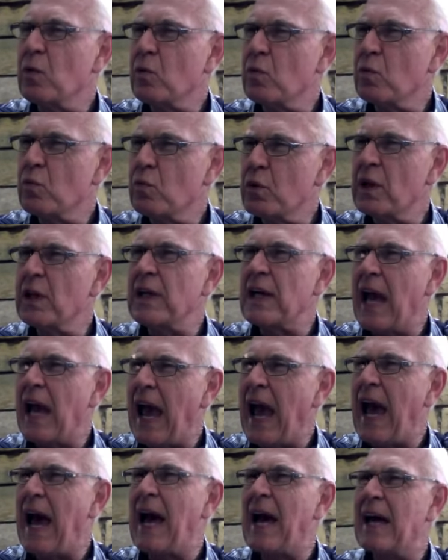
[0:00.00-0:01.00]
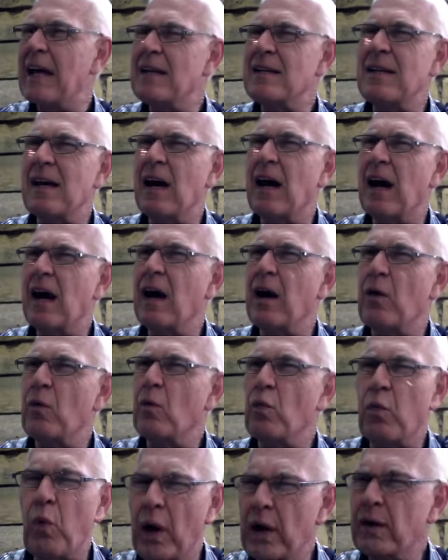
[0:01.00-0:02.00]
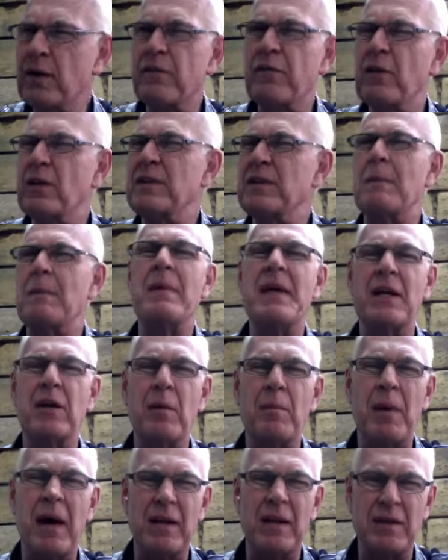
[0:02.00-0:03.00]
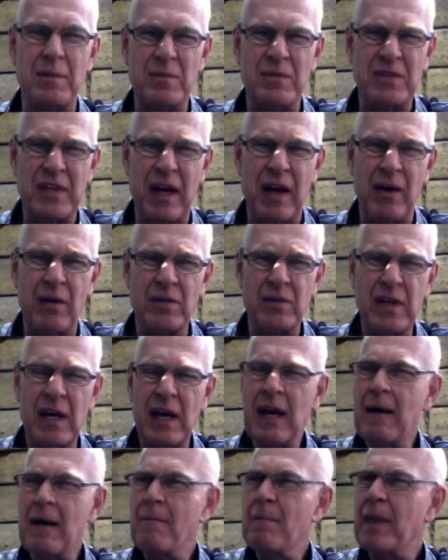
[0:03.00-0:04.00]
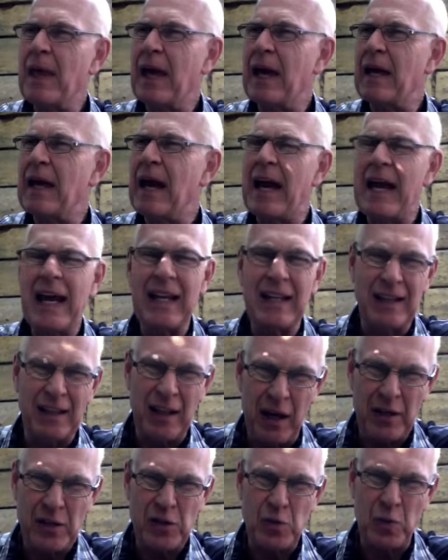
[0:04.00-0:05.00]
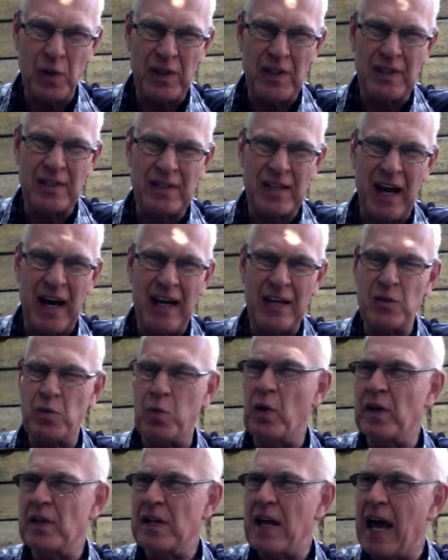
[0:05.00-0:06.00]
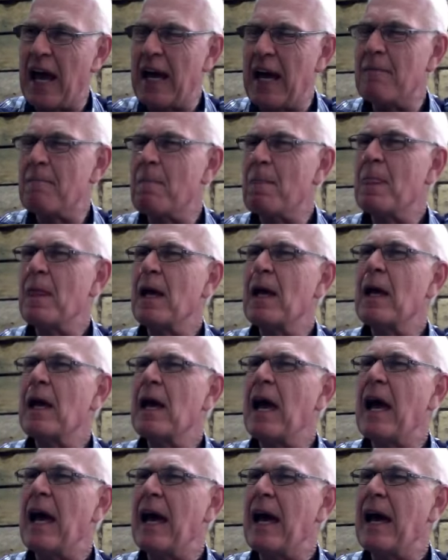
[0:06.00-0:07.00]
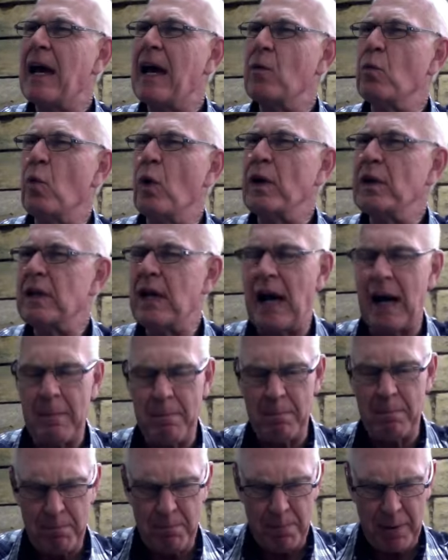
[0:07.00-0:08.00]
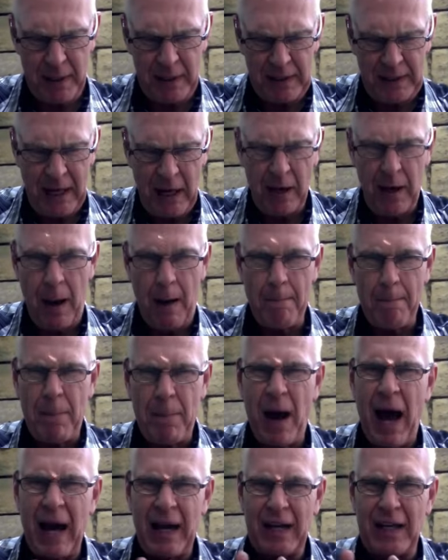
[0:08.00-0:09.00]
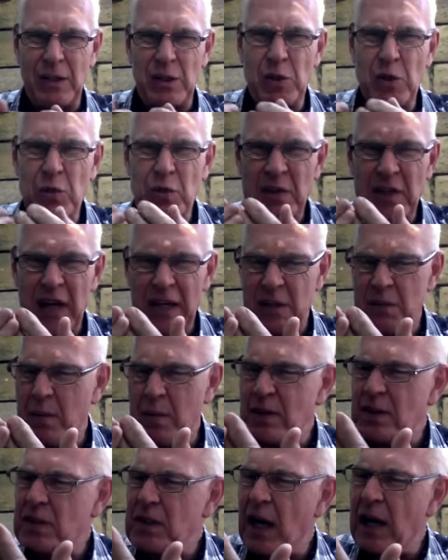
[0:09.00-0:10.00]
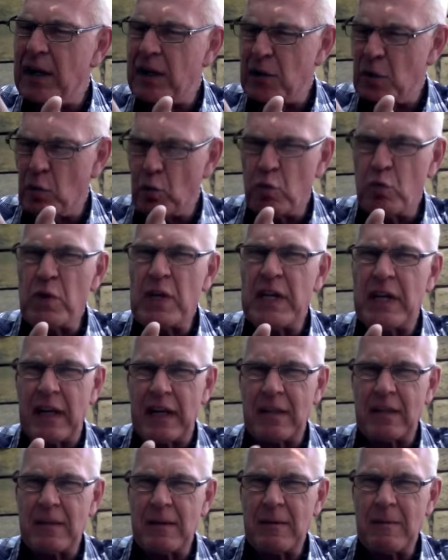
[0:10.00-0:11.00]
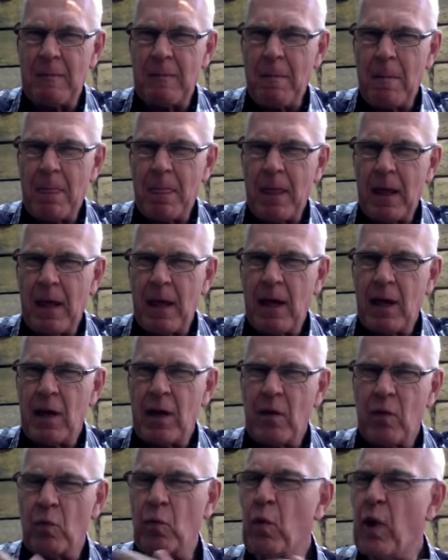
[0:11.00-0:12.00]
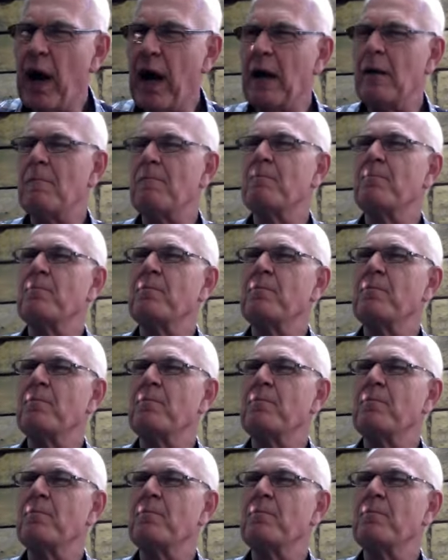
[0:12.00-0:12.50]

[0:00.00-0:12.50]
really had a wonderful demeanor about themselves. And I had lunch with these guys one day. And one guy picked out a pocket New Testament and started to read it. Well,